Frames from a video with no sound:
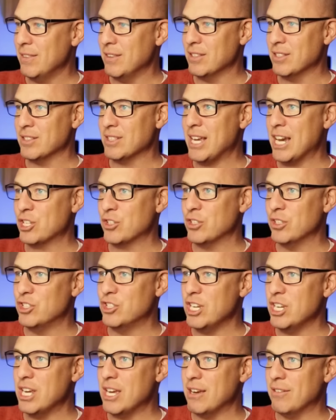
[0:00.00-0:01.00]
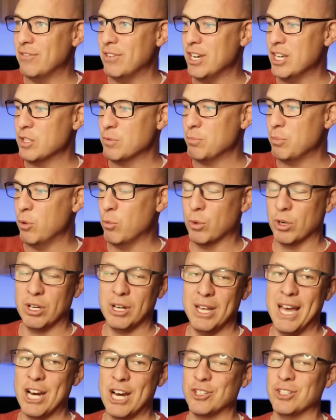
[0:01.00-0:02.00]
This is actually the GFS, but we're going
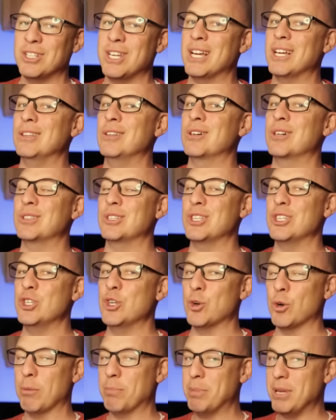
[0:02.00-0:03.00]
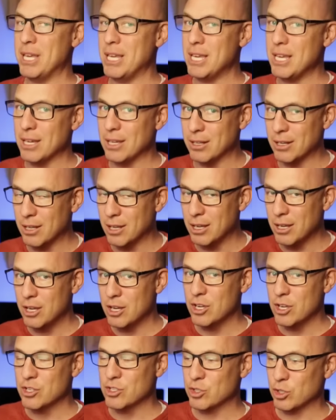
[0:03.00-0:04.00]
to actually take a look at the European
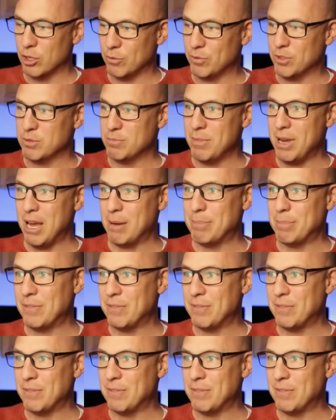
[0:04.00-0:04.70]
surface map.